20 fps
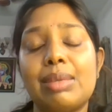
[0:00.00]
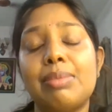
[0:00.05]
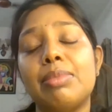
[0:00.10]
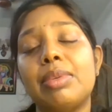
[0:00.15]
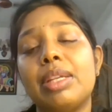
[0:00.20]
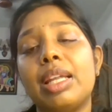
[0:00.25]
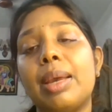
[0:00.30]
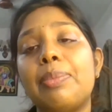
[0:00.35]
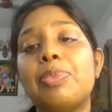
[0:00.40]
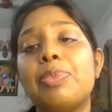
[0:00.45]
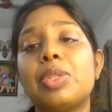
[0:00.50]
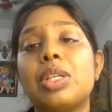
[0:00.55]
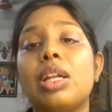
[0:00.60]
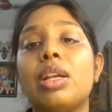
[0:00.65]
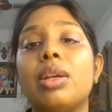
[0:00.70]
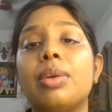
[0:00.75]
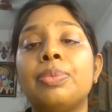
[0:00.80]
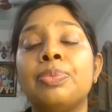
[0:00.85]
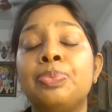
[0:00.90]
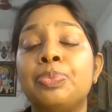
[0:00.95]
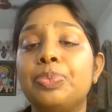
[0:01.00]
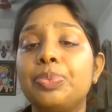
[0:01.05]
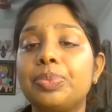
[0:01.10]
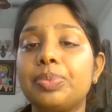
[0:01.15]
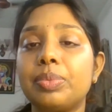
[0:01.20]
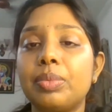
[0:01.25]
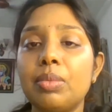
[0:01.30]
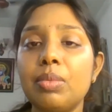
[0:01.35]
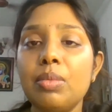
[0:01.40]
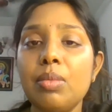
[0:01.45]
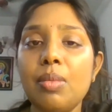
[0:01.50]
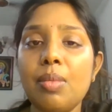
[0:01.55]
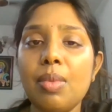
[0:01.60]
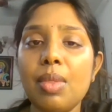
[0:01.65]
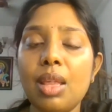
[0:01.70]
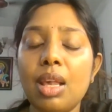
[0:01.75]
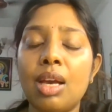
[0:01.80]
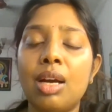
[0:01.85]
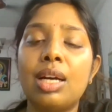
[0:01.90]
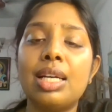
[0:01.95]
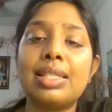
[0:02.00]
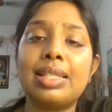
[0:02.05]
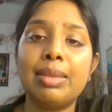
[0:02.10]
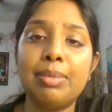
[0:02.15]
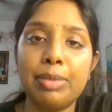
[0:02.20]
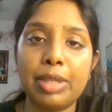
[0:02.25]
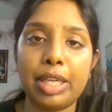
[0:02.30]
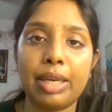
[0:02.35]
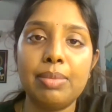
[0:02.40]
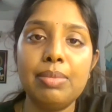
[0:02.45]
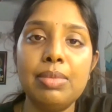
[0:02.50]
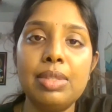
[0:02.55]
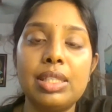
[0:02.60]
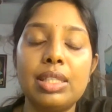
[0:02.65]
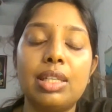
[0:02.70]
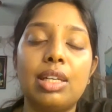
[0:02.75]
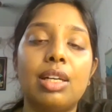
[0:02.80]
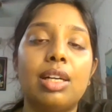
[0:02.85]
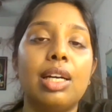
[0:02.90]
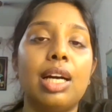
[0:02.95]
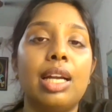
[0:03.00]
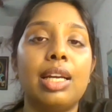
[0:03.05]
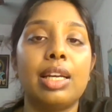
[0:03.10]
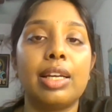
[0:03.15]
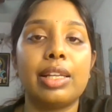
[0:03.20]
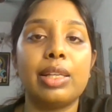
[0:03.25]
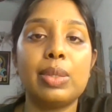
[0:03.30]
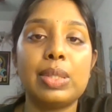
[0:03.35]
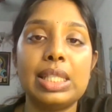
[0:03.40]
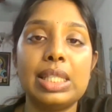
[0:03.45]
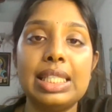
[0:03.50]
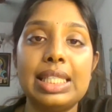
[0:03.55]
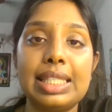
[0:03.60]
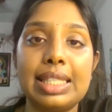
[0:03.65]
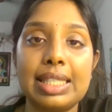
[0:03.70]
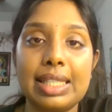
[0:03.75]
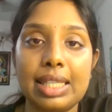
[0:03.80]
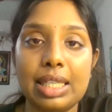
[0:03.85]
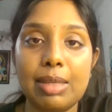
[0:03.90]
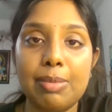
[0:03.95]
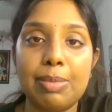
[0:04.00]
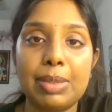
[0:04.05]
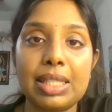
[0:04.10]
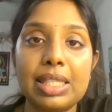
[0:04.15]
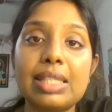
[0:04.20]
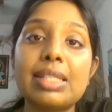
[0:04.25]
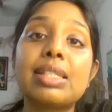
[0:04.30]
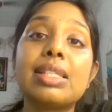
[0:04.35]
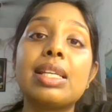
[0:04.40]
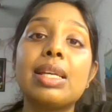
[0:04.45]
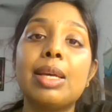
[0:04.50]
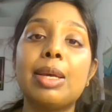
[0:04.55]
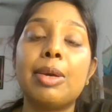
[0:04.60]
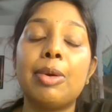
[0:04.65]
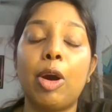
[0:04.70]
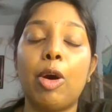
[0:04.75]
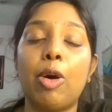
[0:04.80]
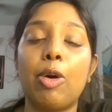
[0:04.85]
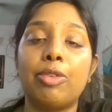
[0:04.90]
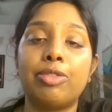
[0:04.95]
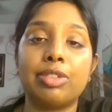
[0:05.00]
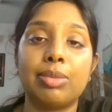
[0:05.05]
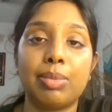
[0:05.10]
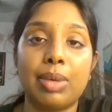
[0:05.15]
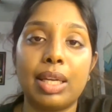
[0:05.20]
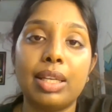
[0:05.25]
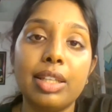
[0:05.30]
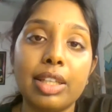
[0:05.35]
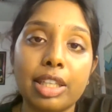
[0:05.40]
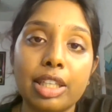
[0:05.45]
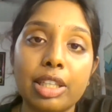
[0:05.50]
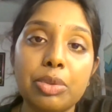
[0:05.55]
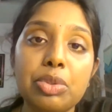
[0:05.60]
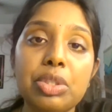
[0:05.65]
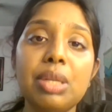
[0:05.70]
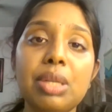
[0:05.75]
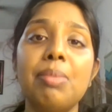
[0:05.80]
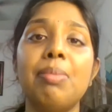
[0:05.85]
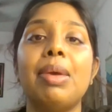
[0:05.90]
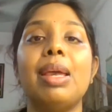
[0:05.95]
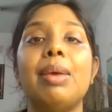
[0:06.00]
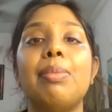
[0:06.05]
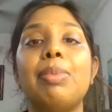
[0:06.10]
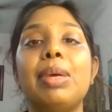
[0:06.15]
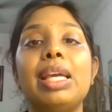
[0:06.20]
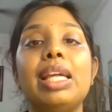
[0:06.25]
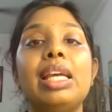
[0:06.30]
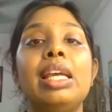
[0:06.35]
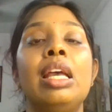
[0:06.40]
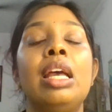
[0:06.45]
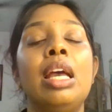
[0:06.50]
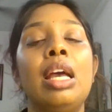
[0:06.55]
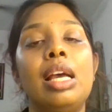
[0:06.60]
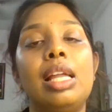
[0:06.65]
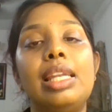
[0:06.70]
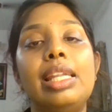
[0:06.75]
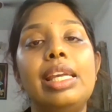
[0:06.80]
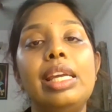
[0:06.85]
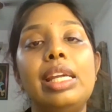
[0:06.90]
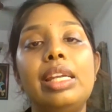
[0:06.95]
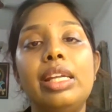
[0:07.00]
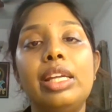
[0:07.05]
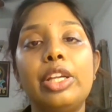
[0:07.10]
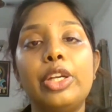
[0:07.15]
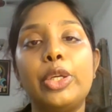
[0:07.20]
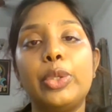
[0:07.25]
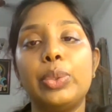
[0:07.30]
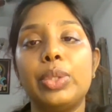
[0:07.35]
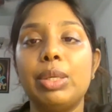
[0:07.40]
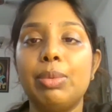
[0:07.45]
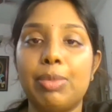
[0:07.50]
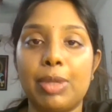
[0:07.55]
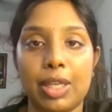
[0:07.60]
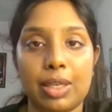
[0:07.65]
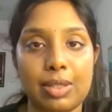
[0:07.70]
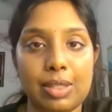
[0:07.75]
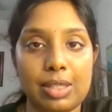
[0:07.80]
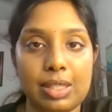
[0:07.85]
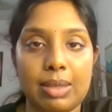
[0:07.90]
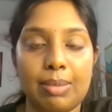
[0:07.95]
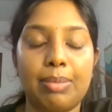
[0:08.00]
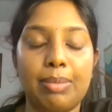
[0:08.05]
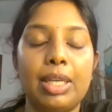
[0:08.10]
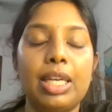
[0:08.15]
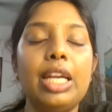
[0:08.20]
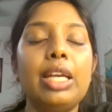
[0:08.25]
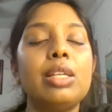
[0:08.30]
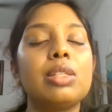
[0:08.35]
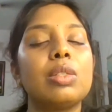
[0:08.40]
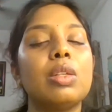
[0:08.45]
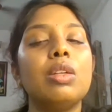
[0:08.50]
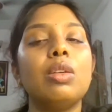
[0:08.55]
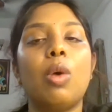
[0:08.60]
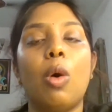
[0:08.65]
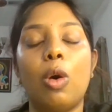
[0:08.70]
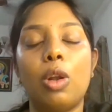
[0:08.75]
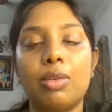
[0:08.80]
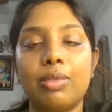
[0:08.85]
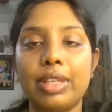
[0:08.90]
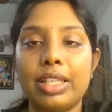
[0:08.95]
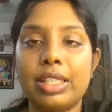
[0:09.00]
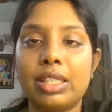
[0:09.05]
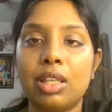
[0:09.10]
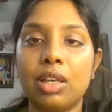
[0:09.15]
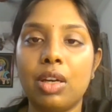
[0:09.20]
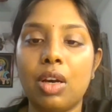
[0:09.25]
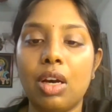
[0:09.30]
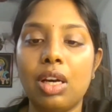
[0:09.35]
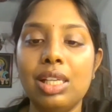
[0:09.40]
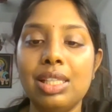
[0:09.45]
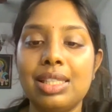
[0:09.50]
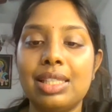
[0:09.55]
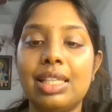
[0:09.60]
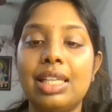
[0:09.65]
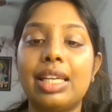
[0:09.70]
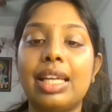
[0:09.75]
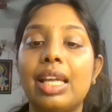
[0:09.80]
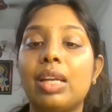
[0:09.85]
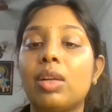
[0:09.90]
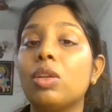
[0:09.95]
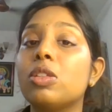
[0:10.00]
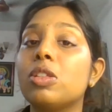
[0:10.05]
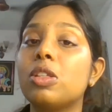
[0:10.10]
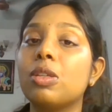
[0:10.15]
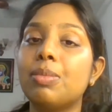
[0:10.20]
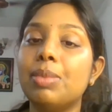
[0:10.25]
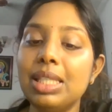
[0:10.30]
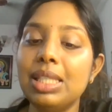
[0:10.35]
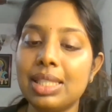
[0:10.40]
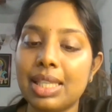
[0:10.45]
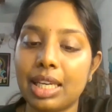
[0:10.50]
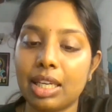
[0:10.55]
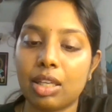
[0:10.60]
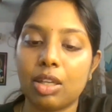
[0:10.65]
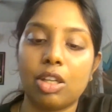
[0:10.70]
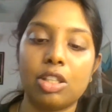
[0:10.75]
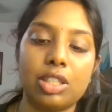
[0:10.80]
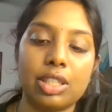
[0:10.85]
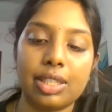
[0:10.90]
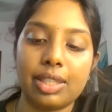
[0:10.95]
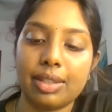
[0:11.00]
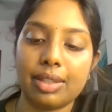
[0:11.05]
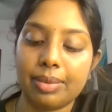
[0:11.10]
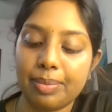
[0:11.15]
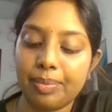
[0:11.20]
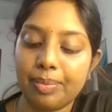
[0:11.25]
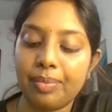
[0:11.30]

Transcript: Sometimes an occlusal discrepancy of a malocclusion may be leading to the bruxism, but it is not always the cause and it can also be psychological.